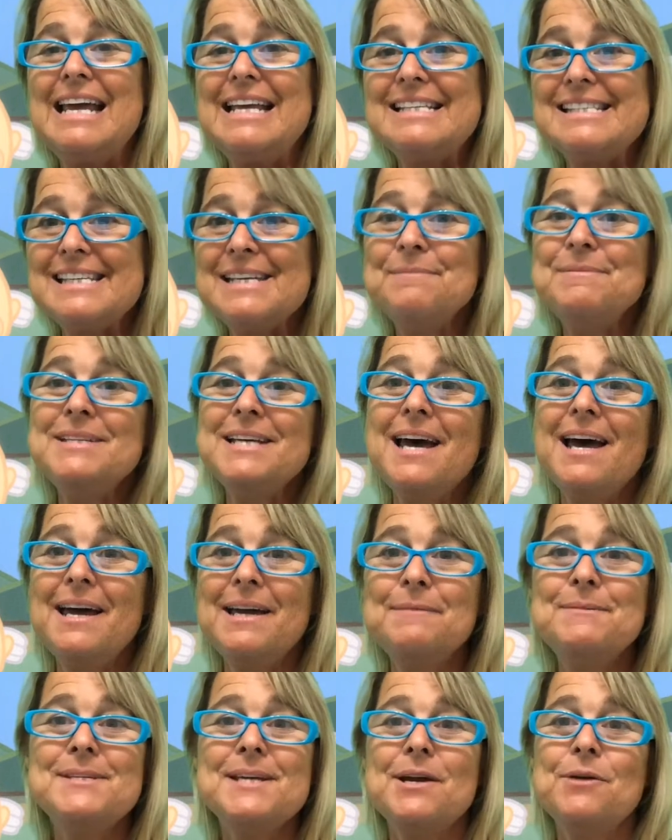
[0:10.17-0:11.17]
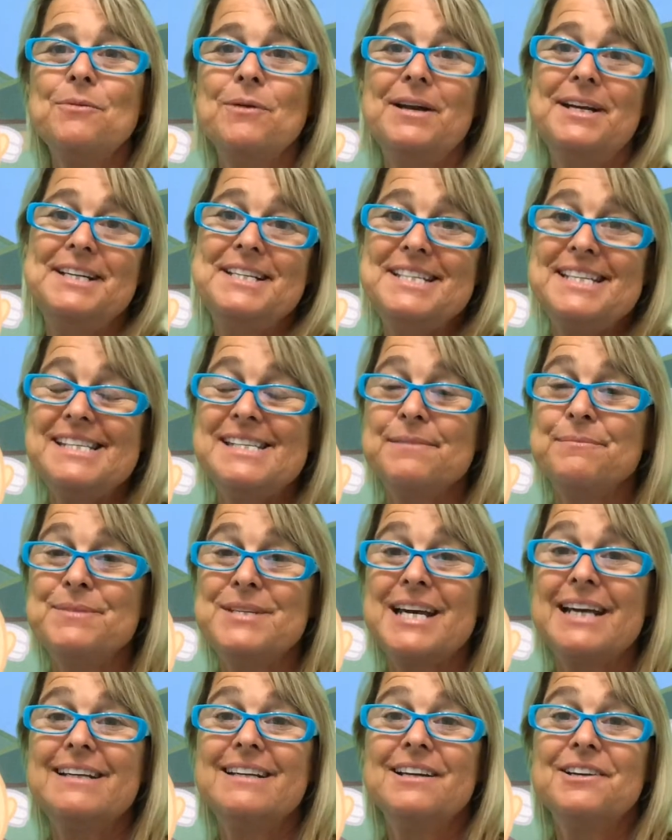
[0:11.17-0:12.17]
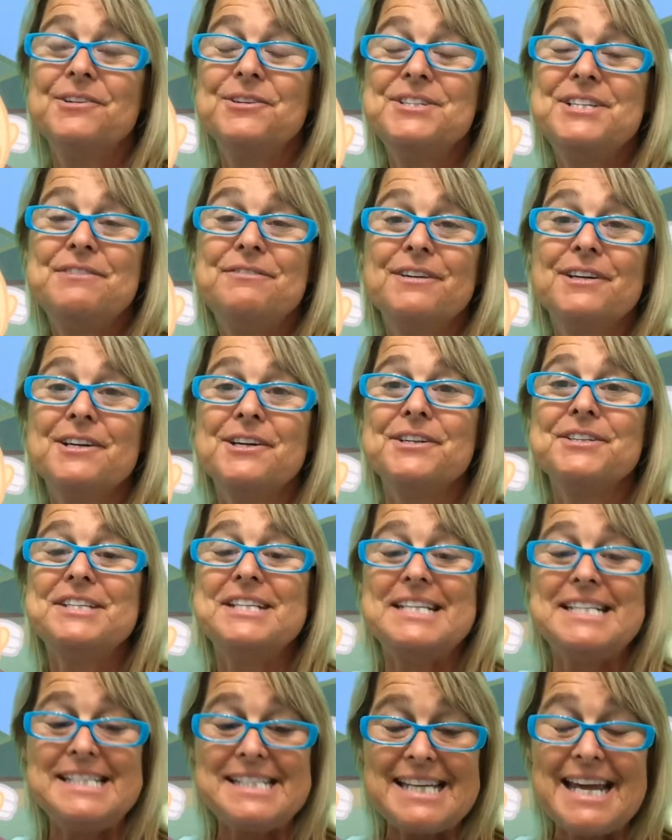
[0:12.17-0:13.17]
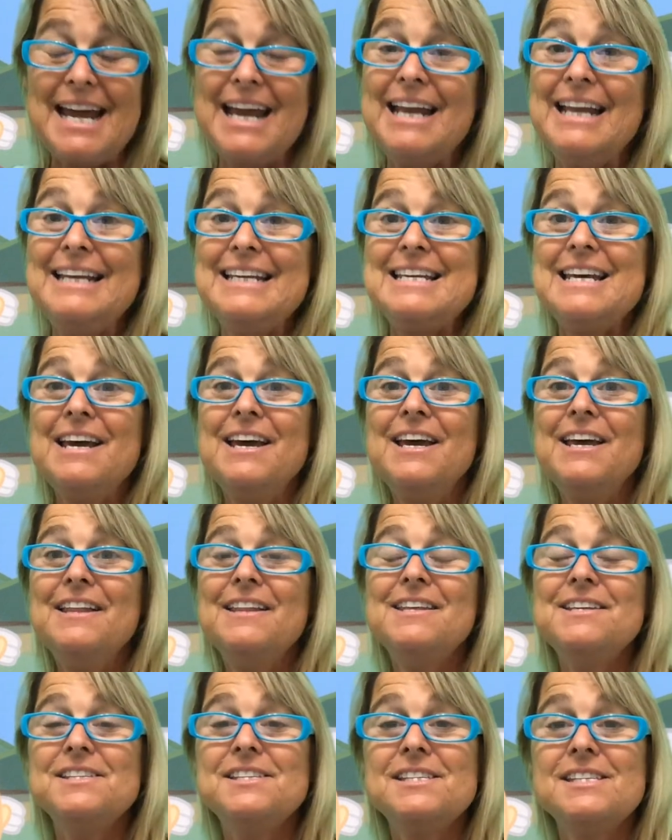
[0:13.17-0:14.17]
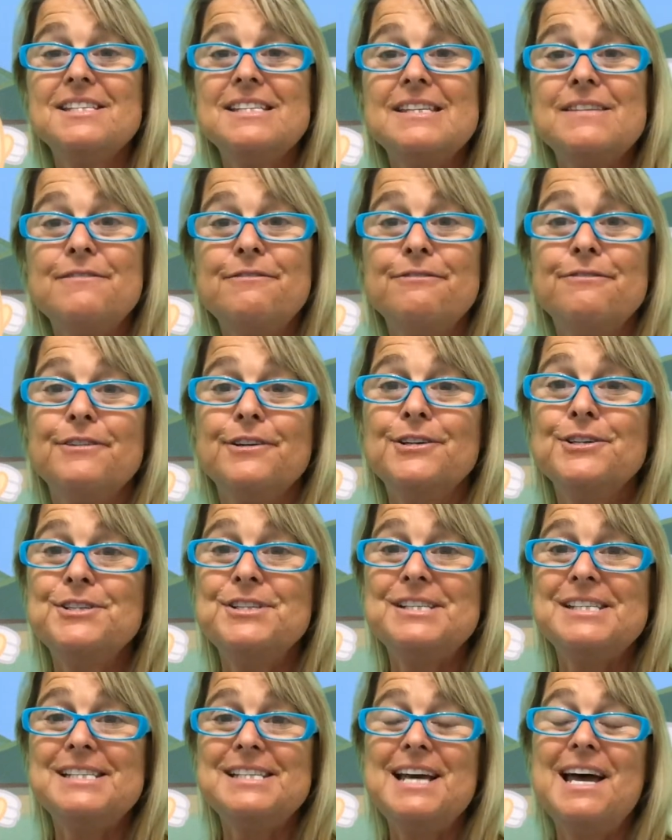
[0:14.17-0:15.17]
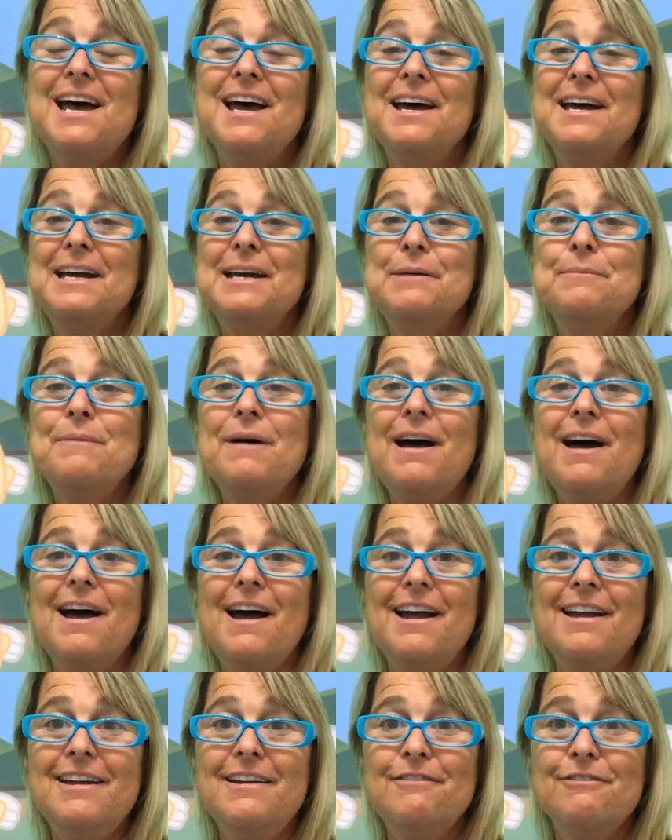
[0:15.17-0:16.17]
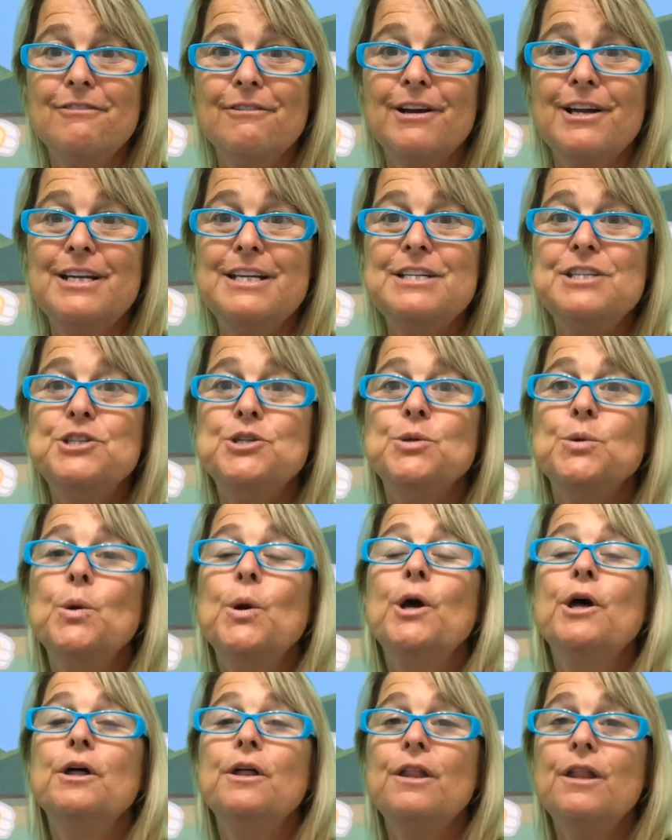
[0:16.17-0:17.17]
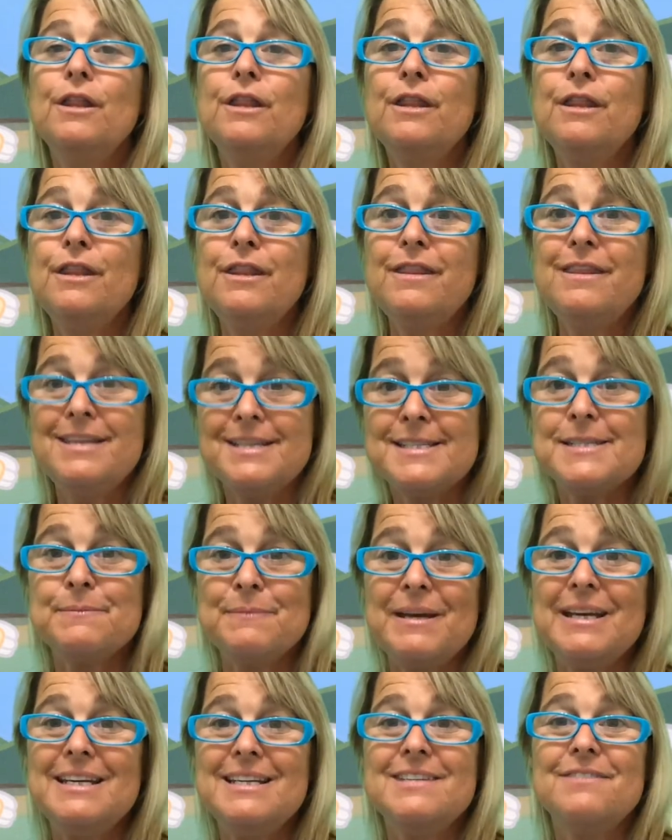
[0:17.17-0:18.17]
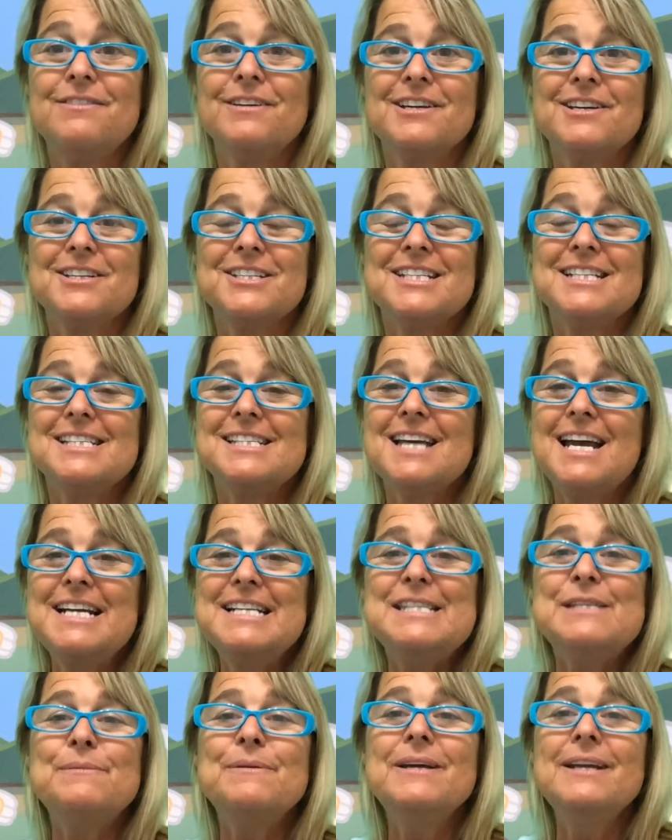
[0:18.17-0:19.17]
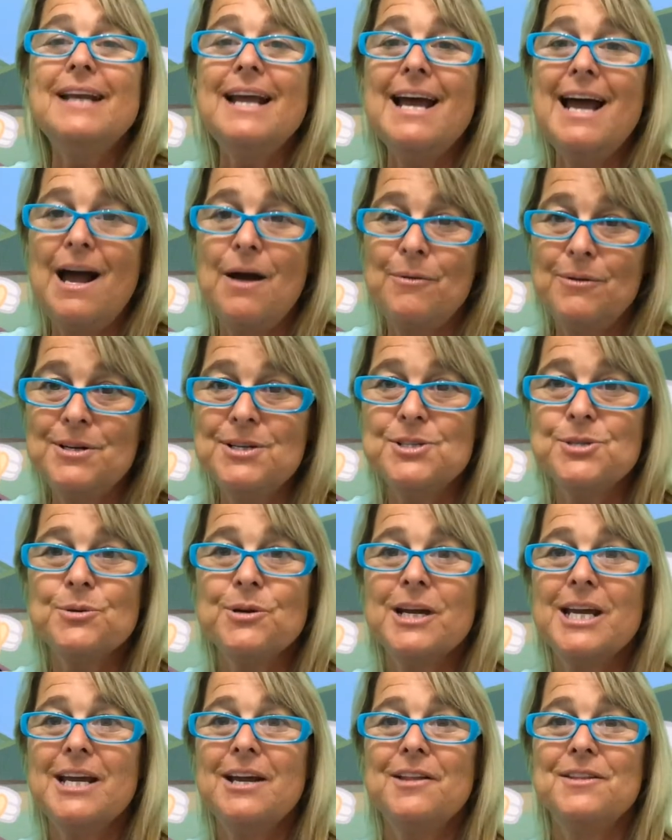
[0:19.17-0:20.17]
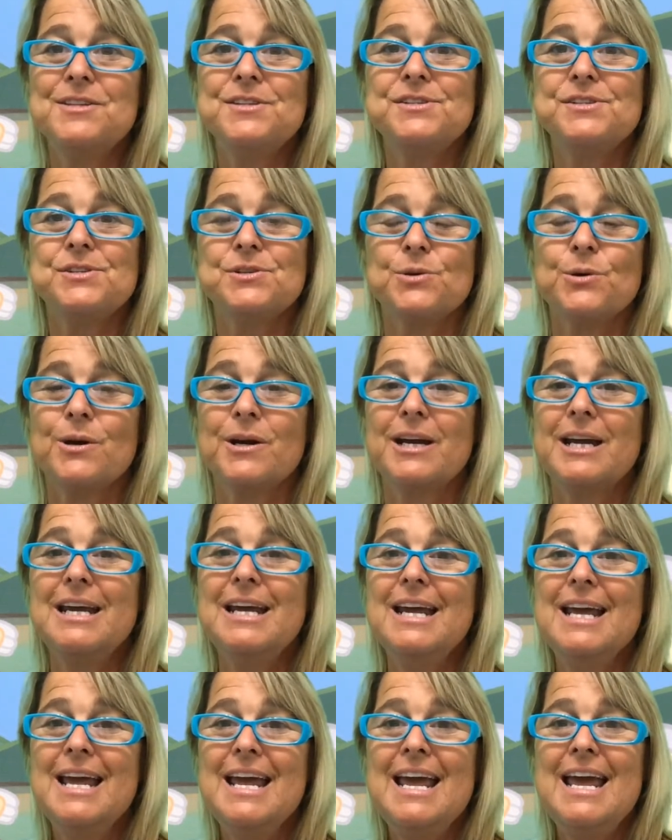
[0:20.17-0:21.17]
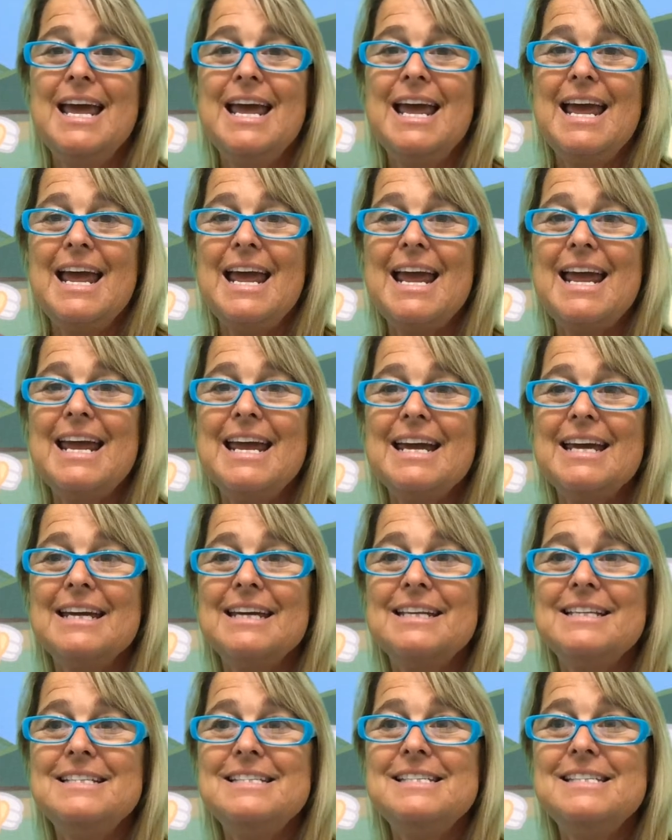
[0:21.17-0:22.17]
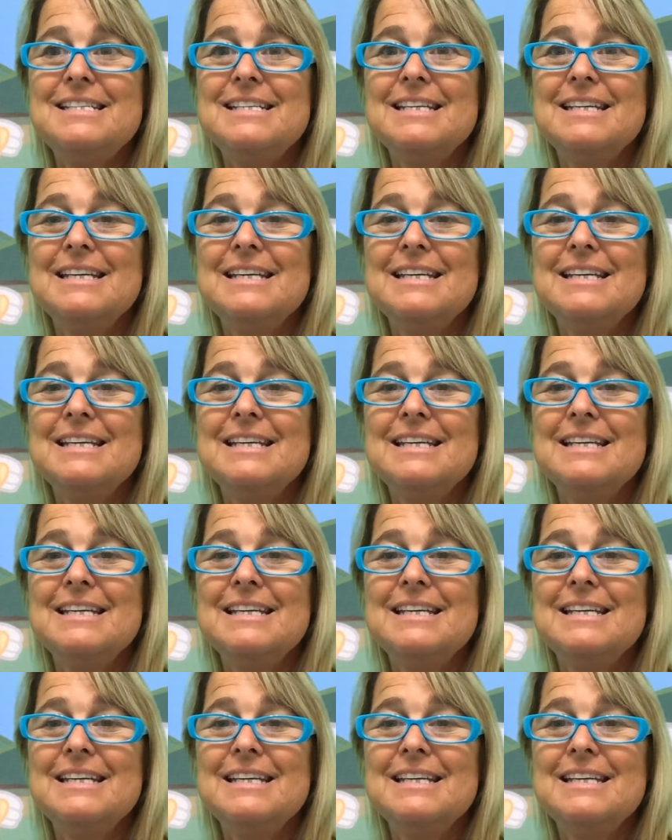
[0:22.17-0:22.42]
sometimes I run into some technical difficulties, and this is the first time I have run into this many difficulties. I spent hours working on this story, and